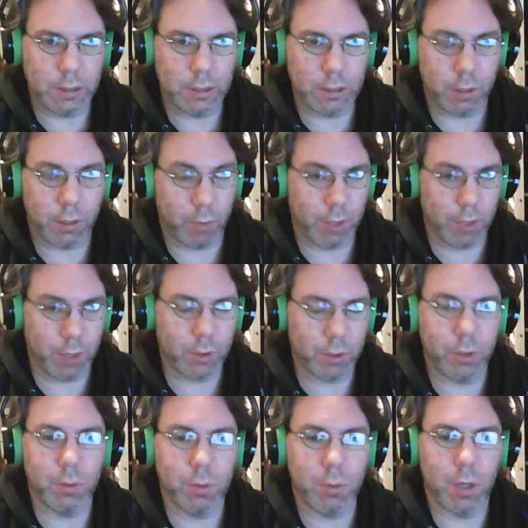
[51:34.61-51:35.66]
the real
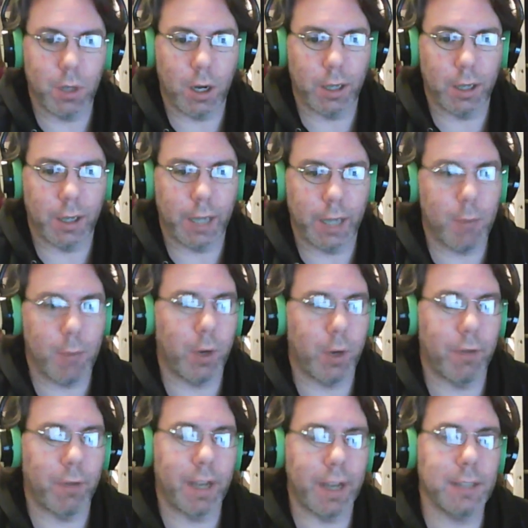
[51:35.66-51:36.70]
2, on Game Boy
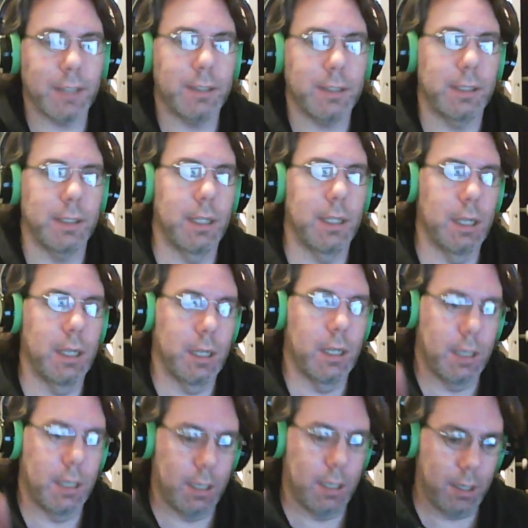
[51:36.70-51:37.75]
Advance.
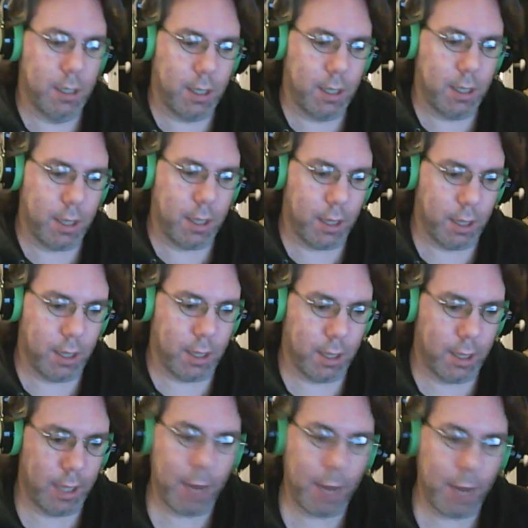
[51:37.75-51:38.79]

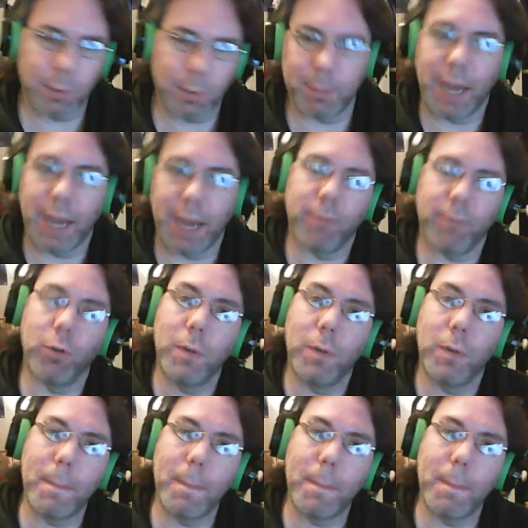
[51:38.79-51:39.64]
That was painful.